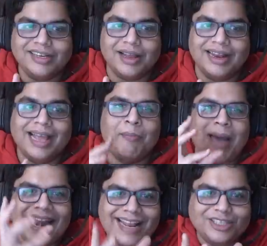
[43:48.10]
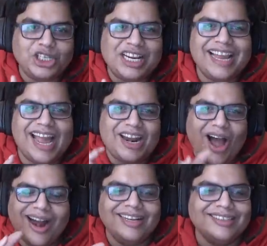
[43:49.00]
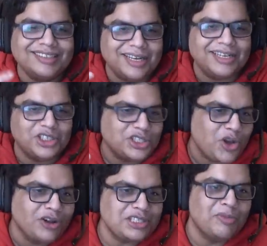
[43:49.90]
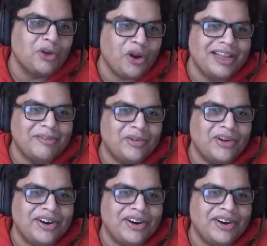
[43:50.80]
like managing an artist are just oxymoronic word,